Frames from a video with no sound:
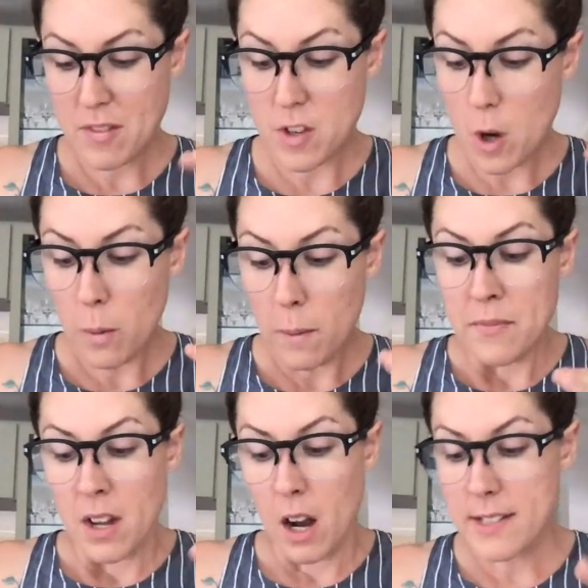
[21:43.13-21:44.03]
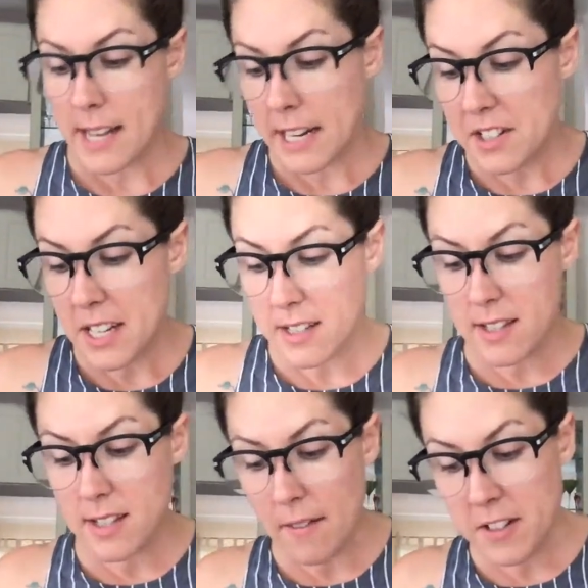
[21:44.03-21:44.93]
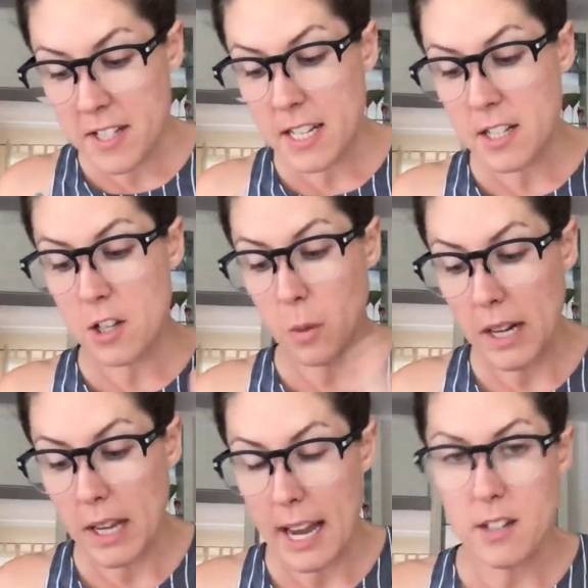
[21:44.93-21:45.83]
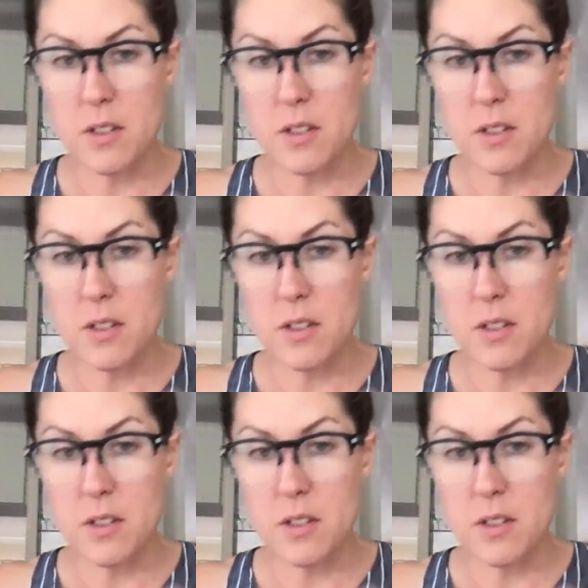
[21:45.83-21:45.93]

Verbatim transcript: So on cycle days 17 to 28,